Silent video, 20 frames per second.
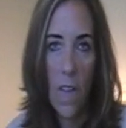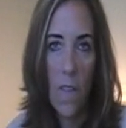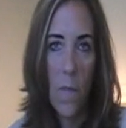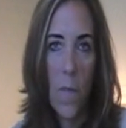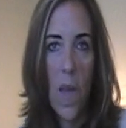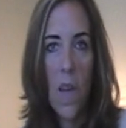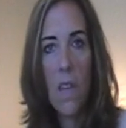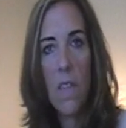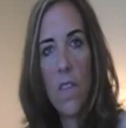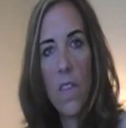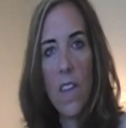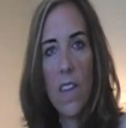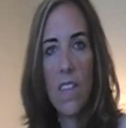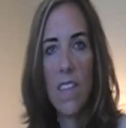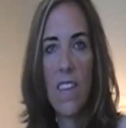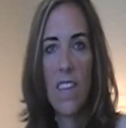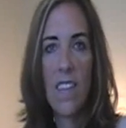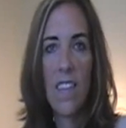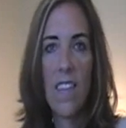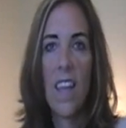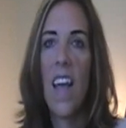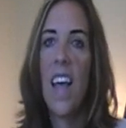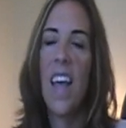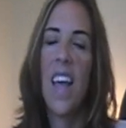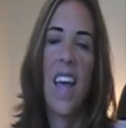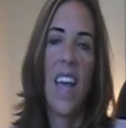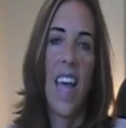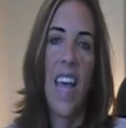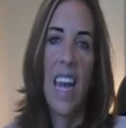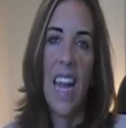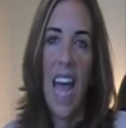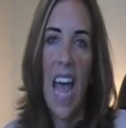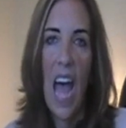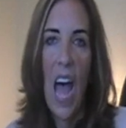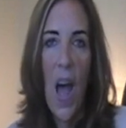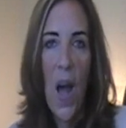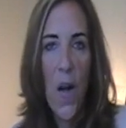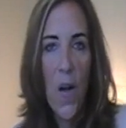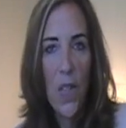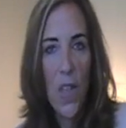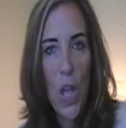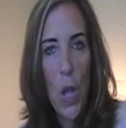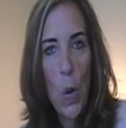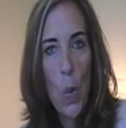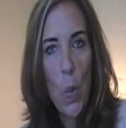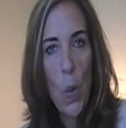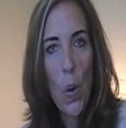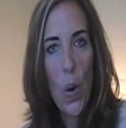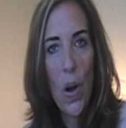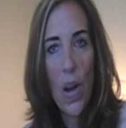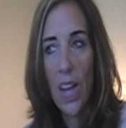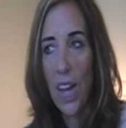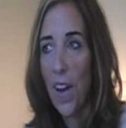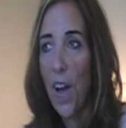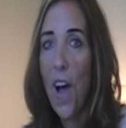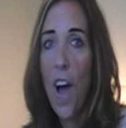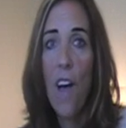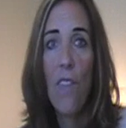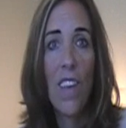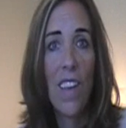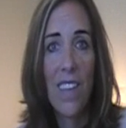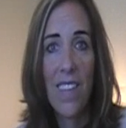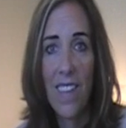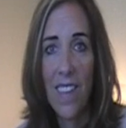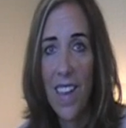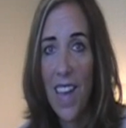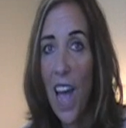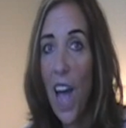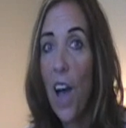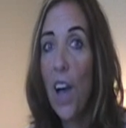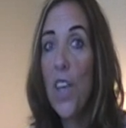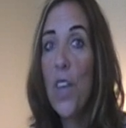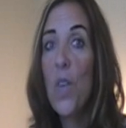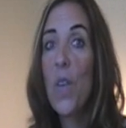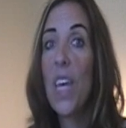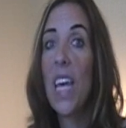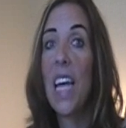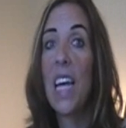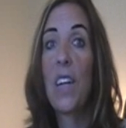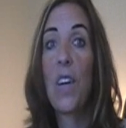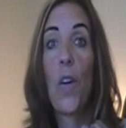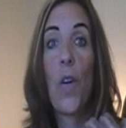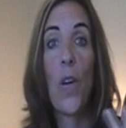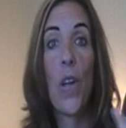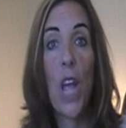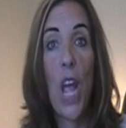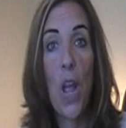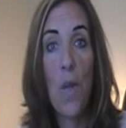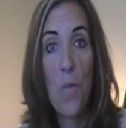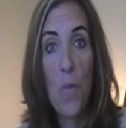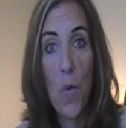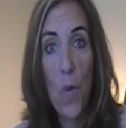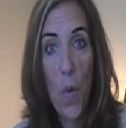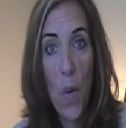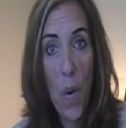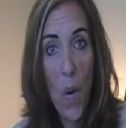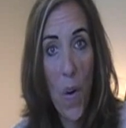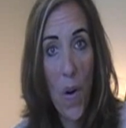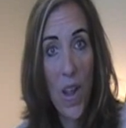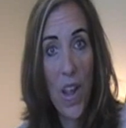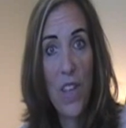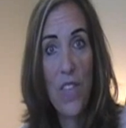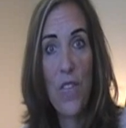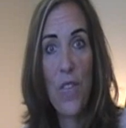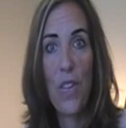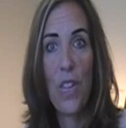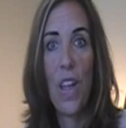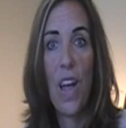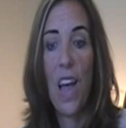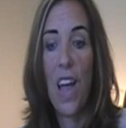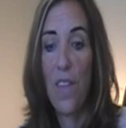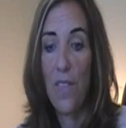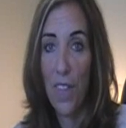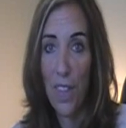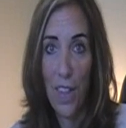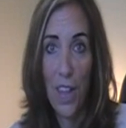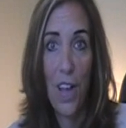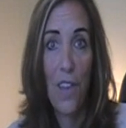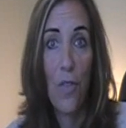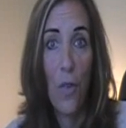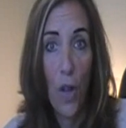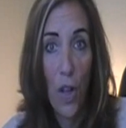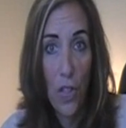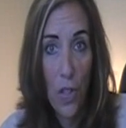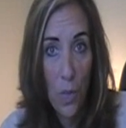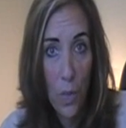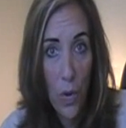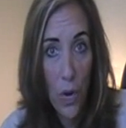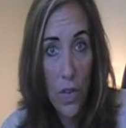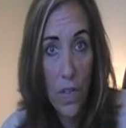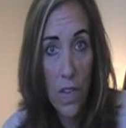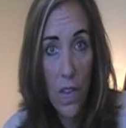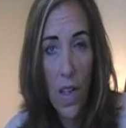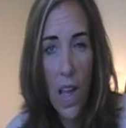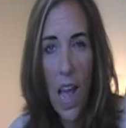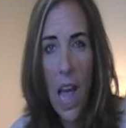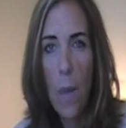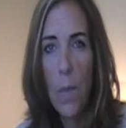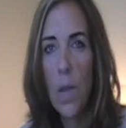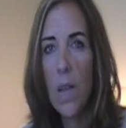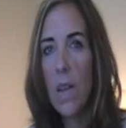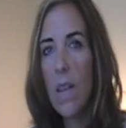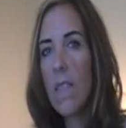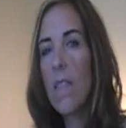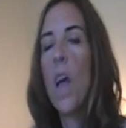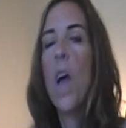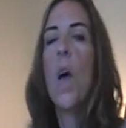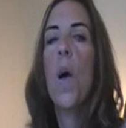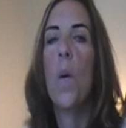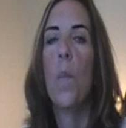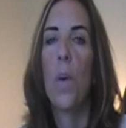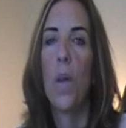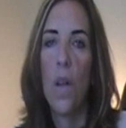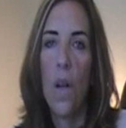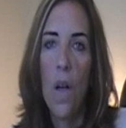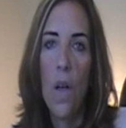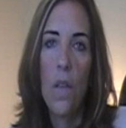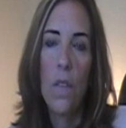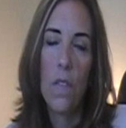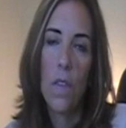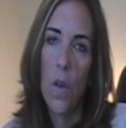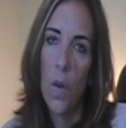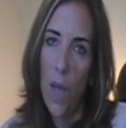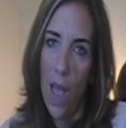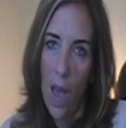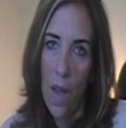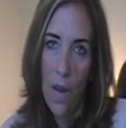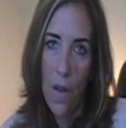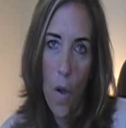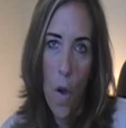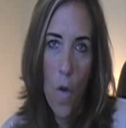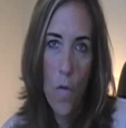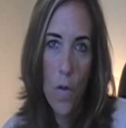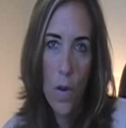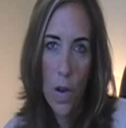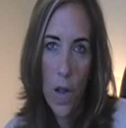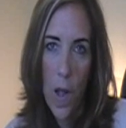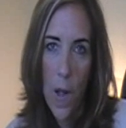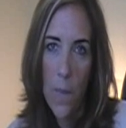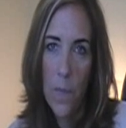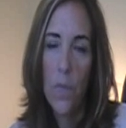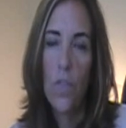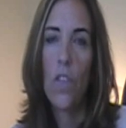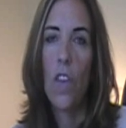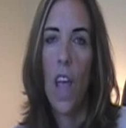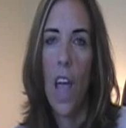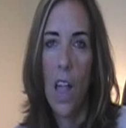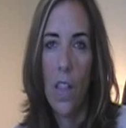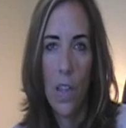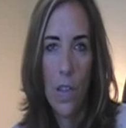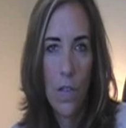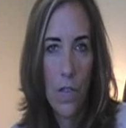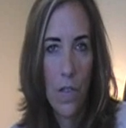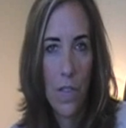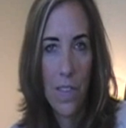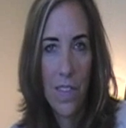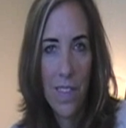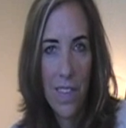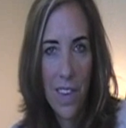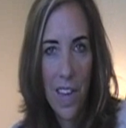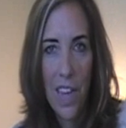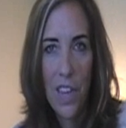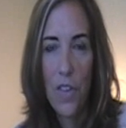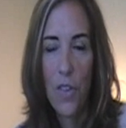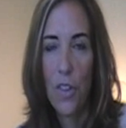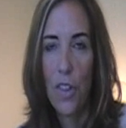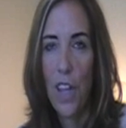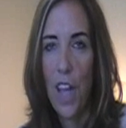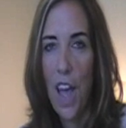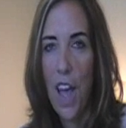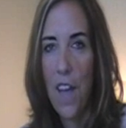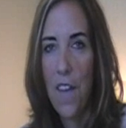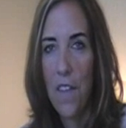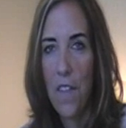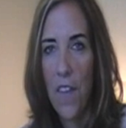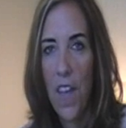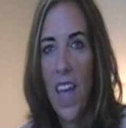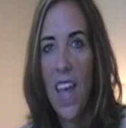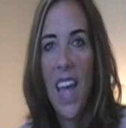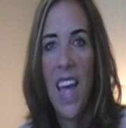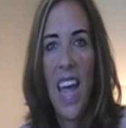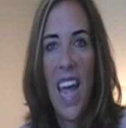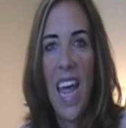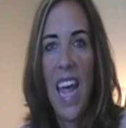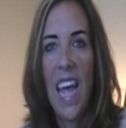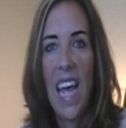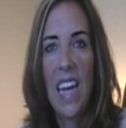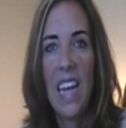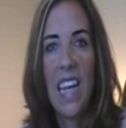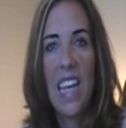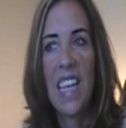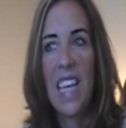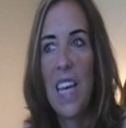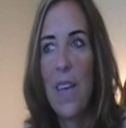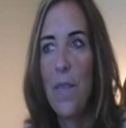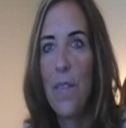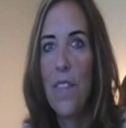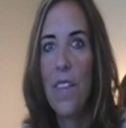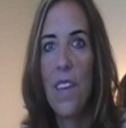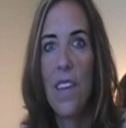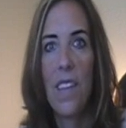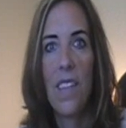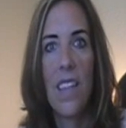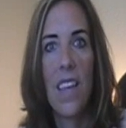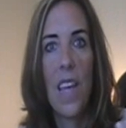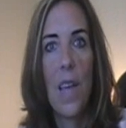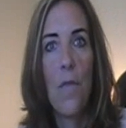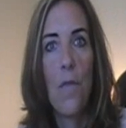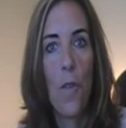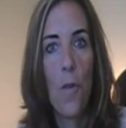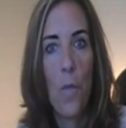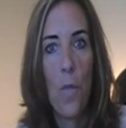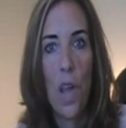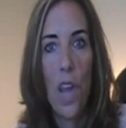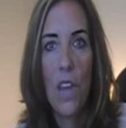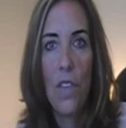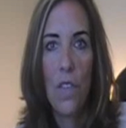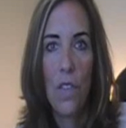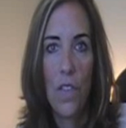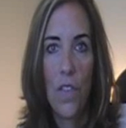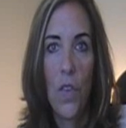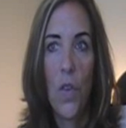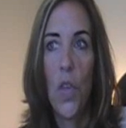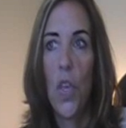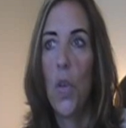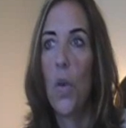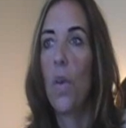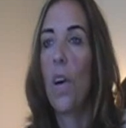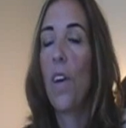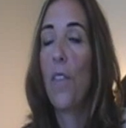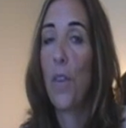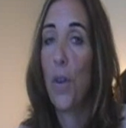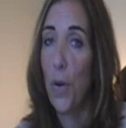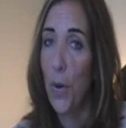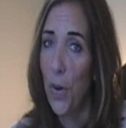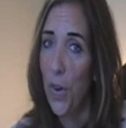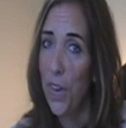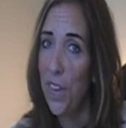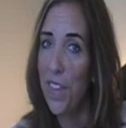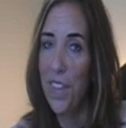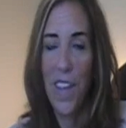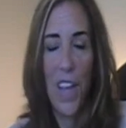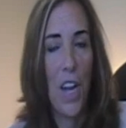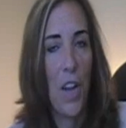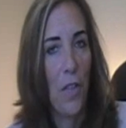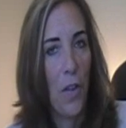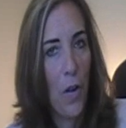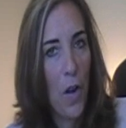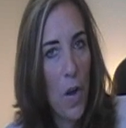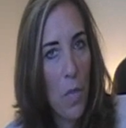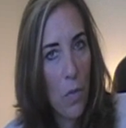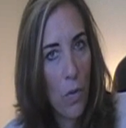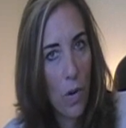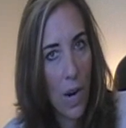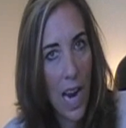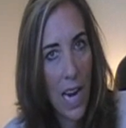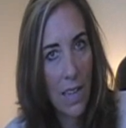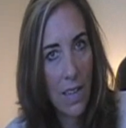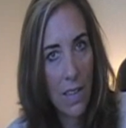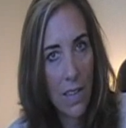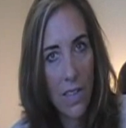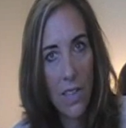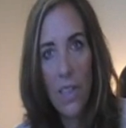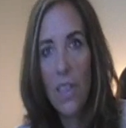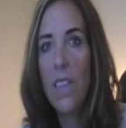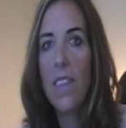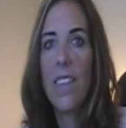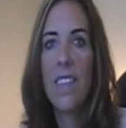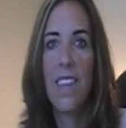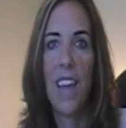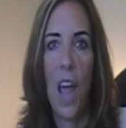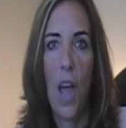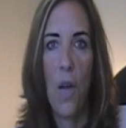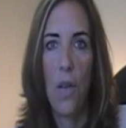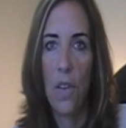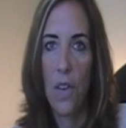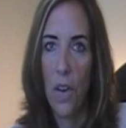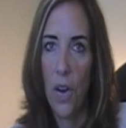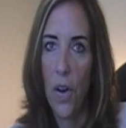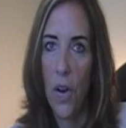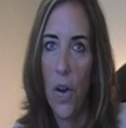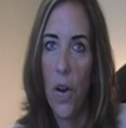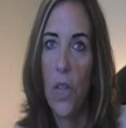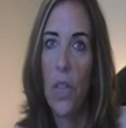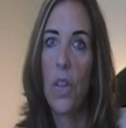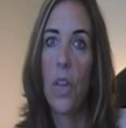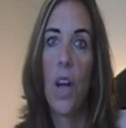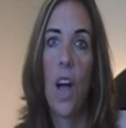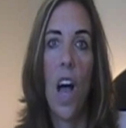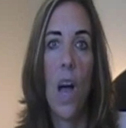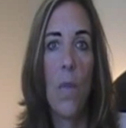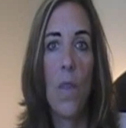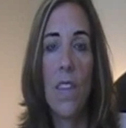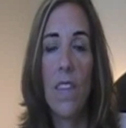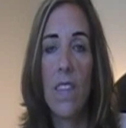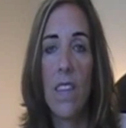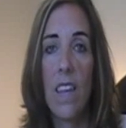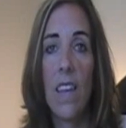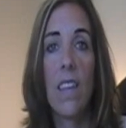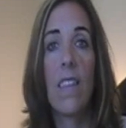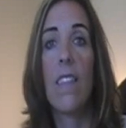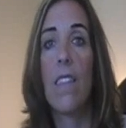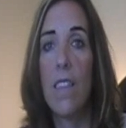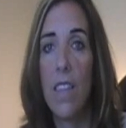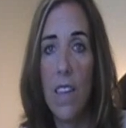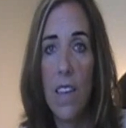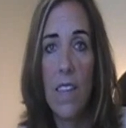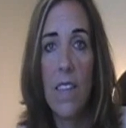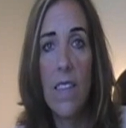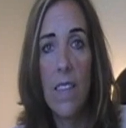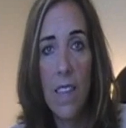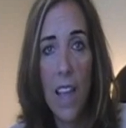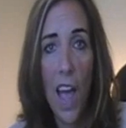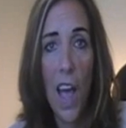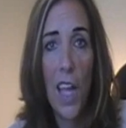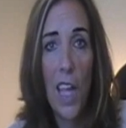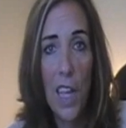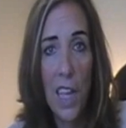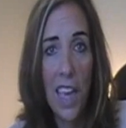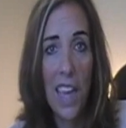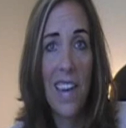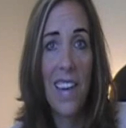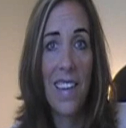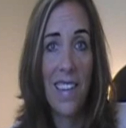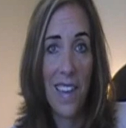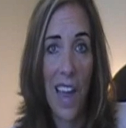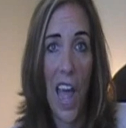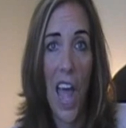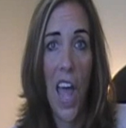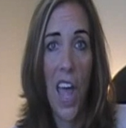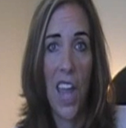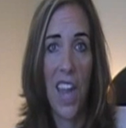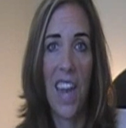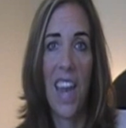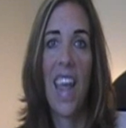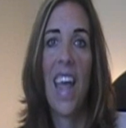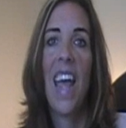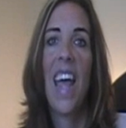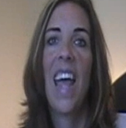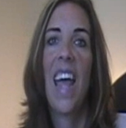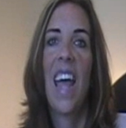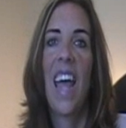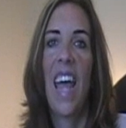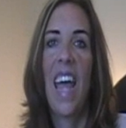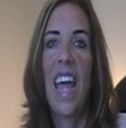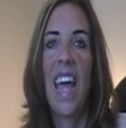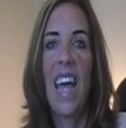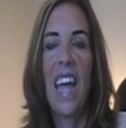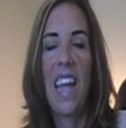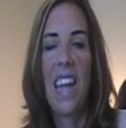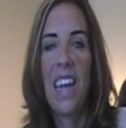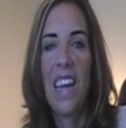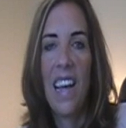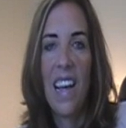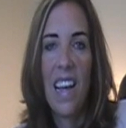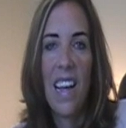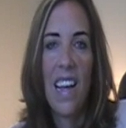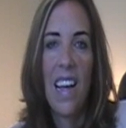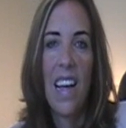of metaphysics and how they work, and obviously how you can create more in your life in love, wealth, and personal happiness, but also how to overcome challenges in your life. And it gives it the information to you, of course, in a very practical, down-to-earth, common sense, this is how you get it done. And